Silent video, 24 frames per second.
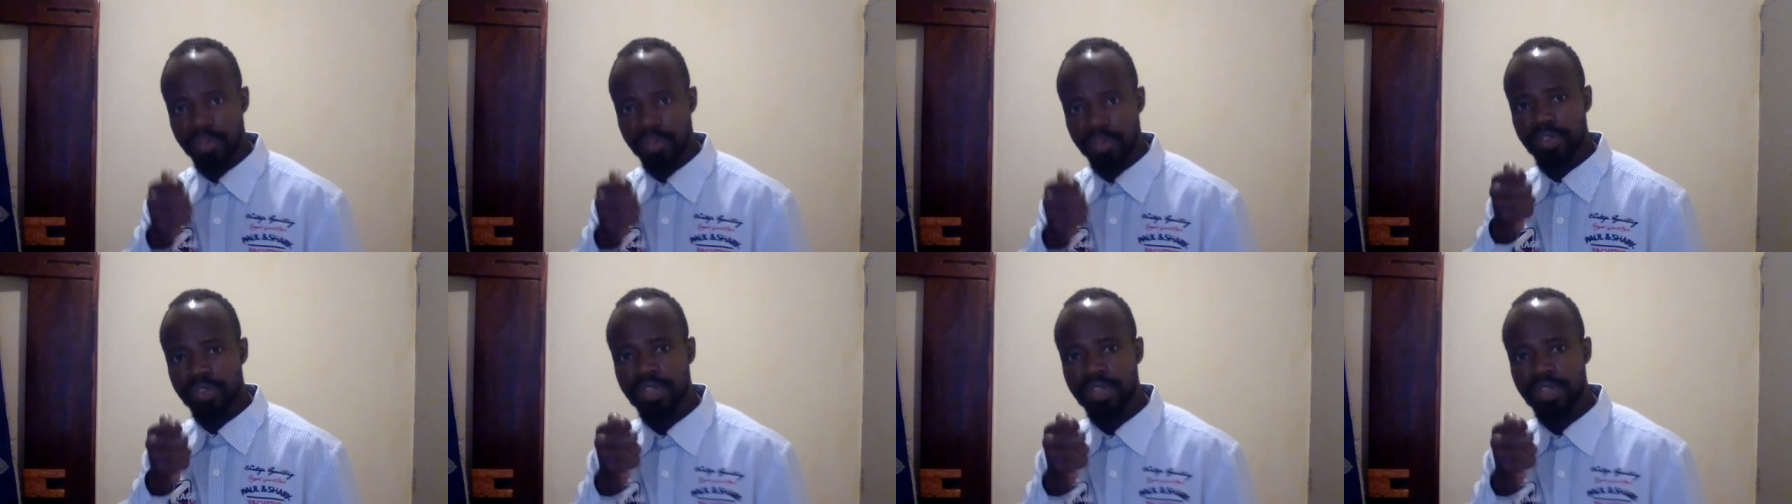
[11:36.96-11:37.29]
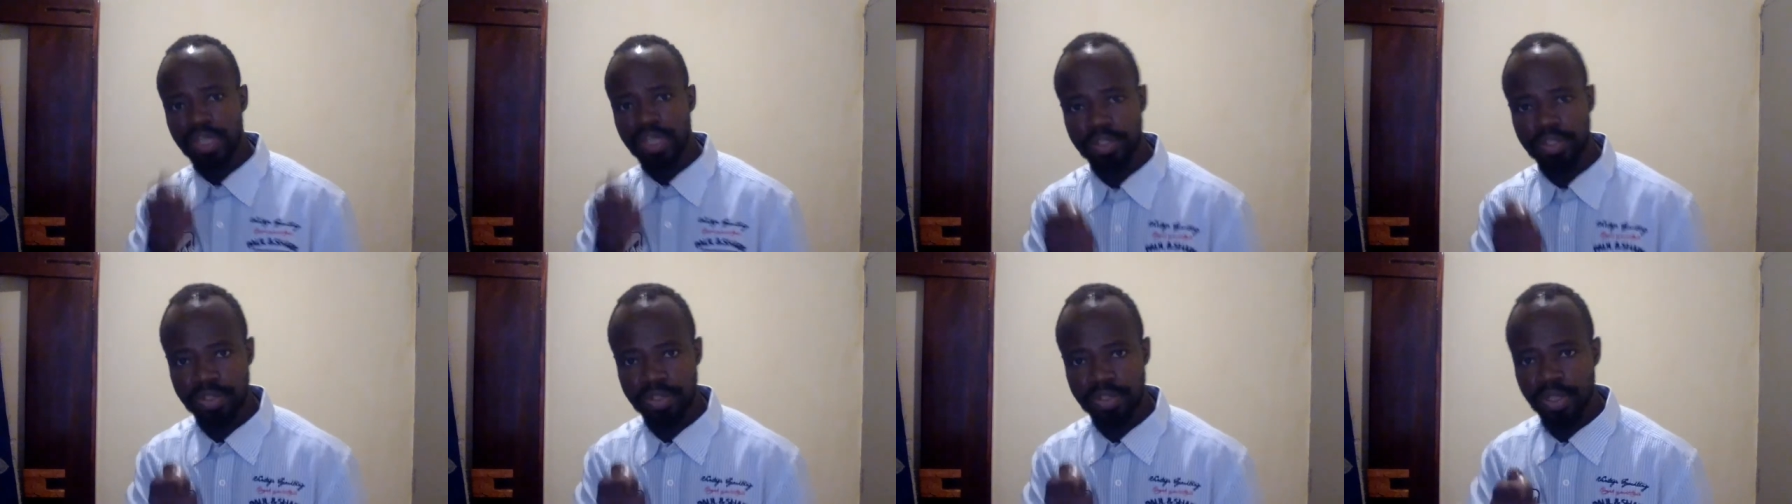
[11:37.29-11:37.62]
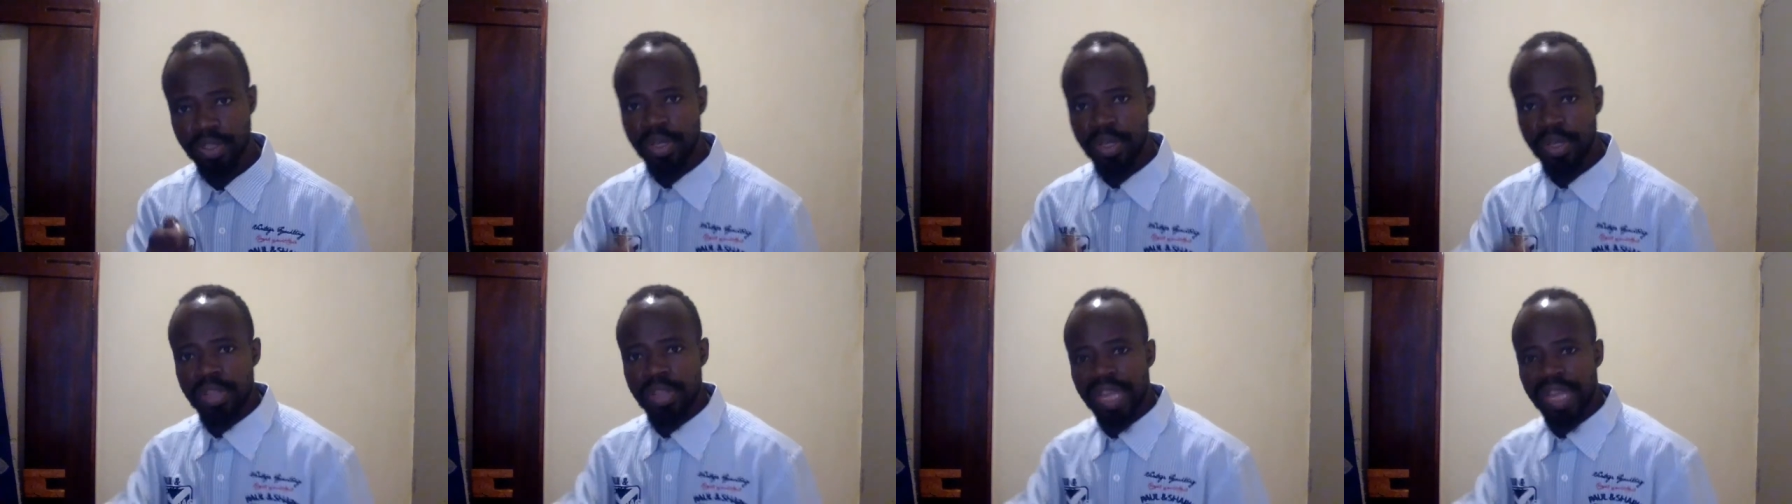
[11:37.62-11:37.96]
things,
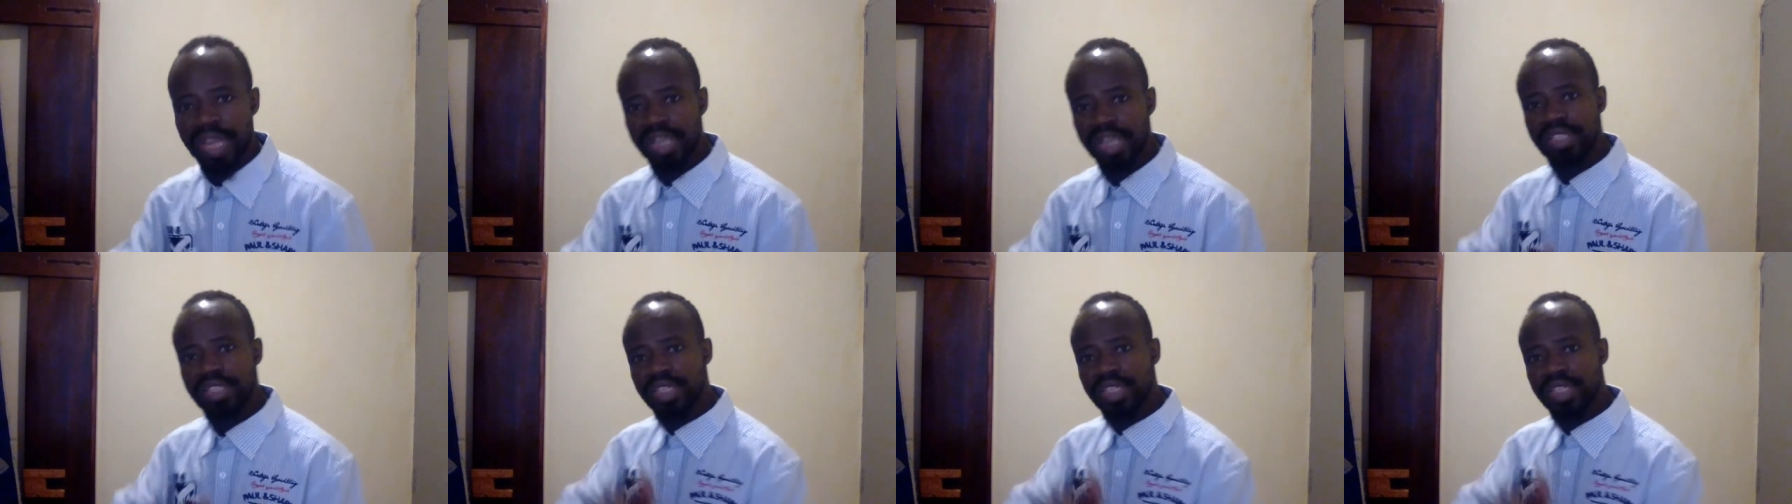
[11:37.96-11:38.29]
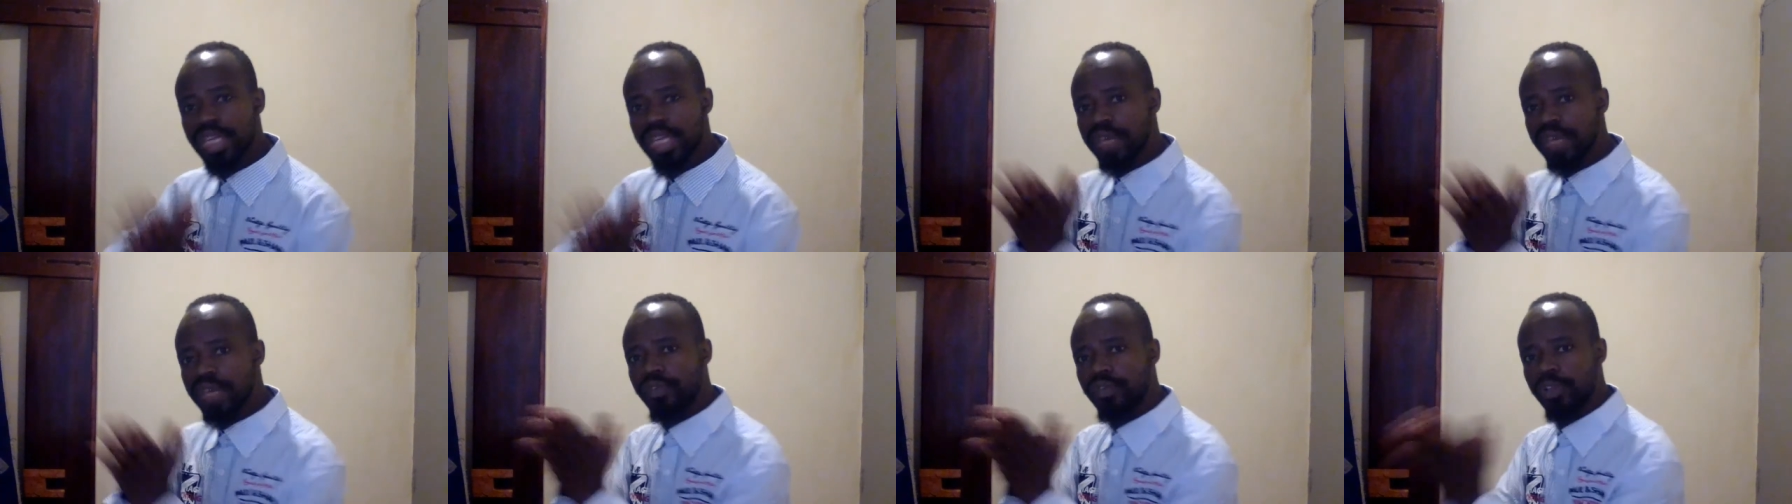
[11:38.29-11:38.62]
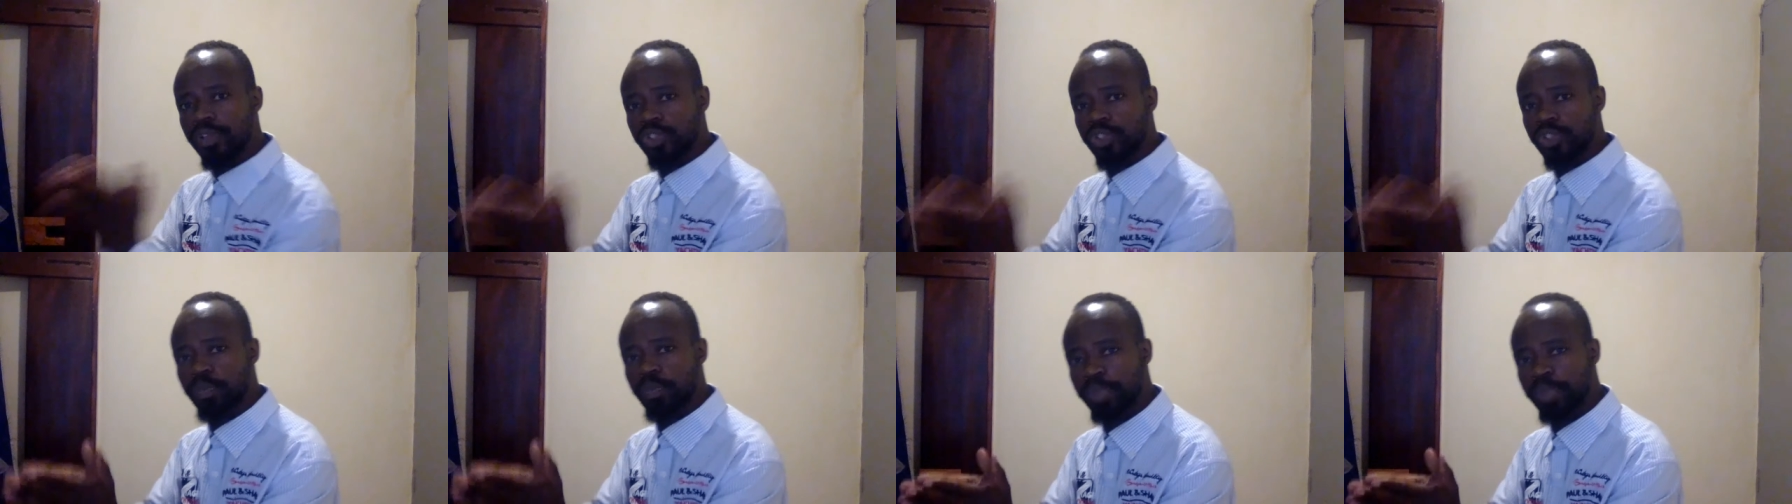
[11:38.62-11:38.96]
that is evil
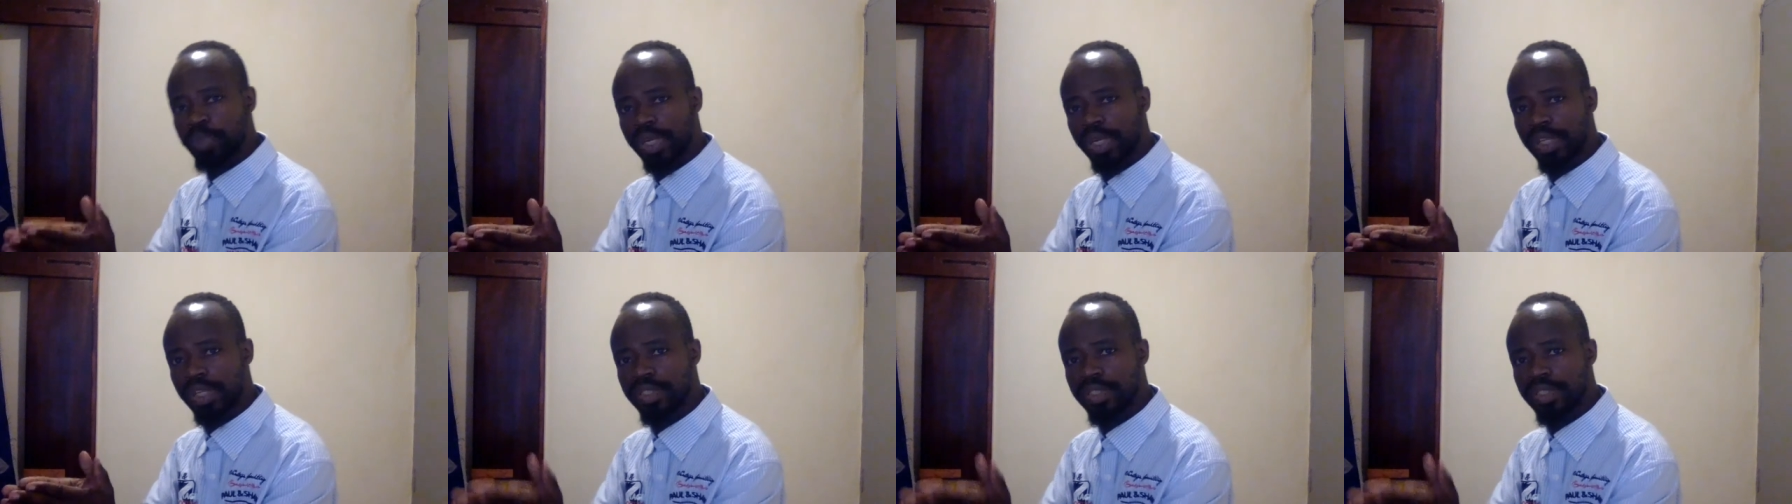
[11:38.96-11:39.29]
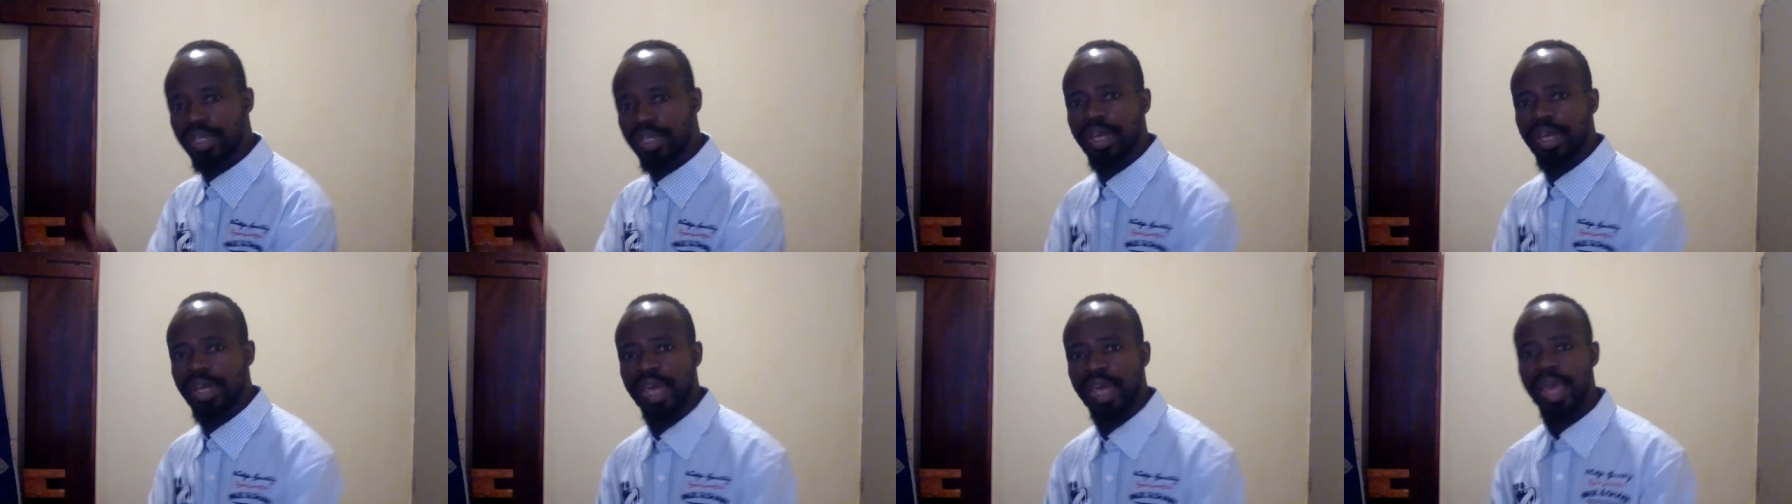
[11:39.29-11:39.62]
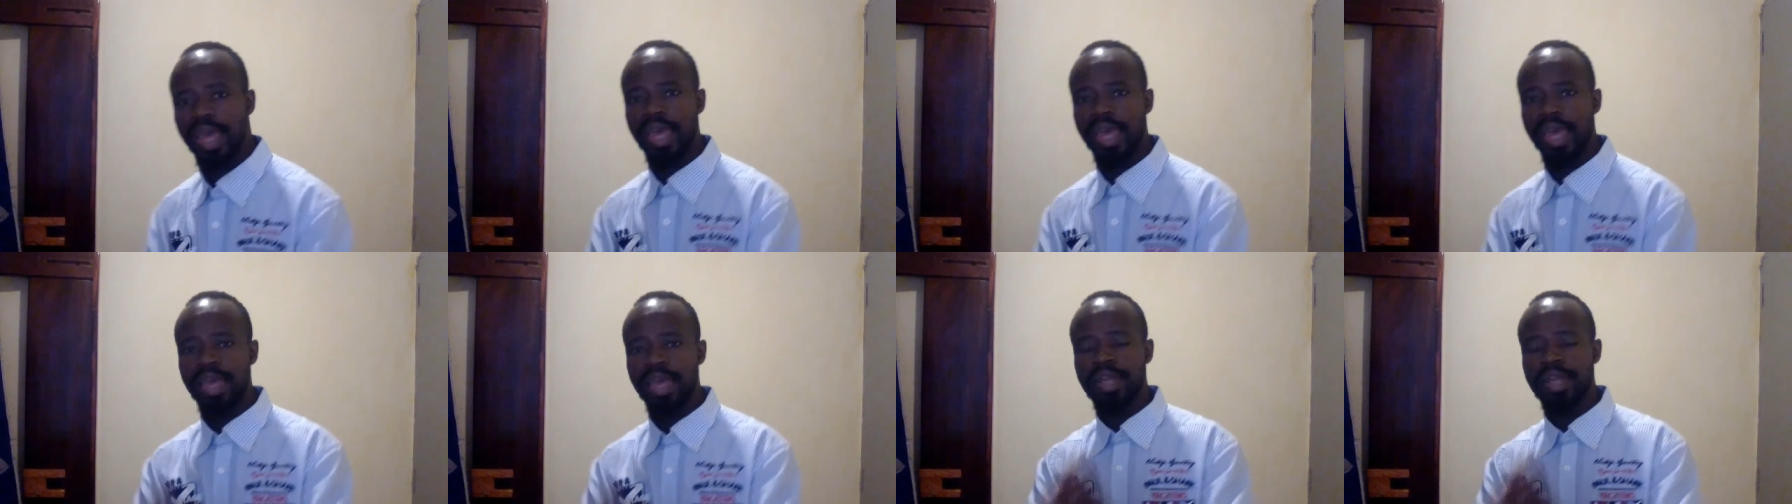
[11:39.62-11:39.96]
spirits
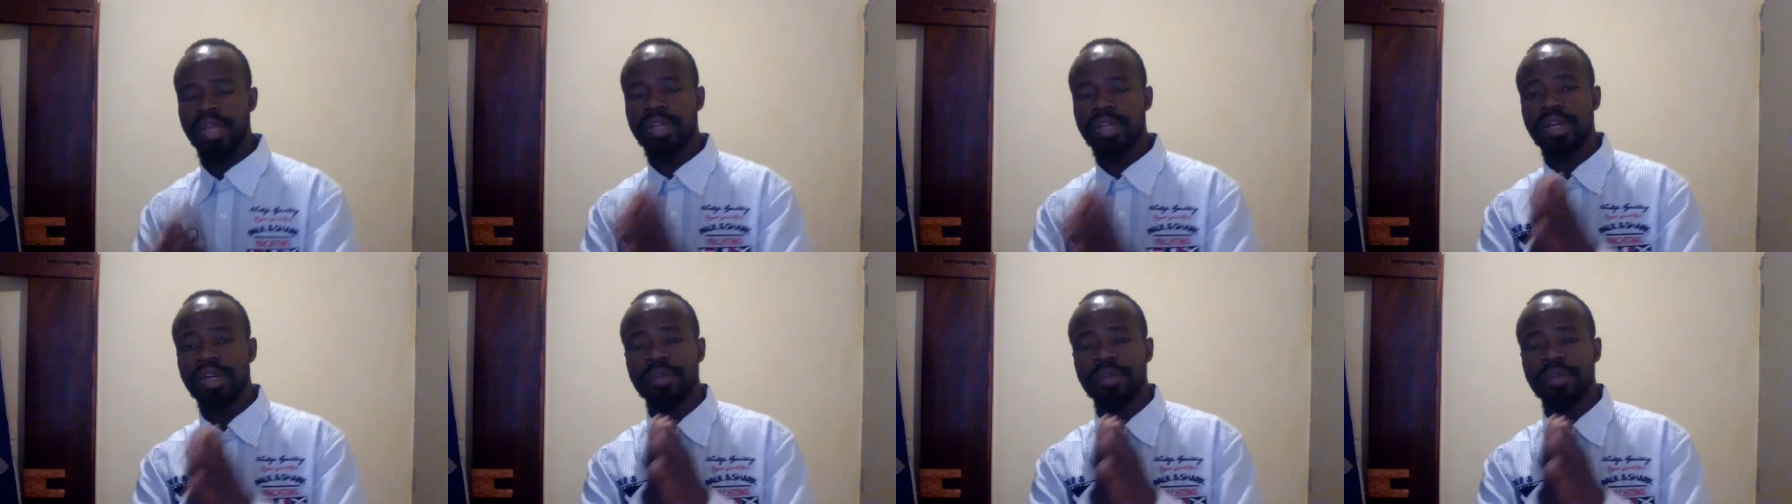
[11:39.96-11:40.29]
and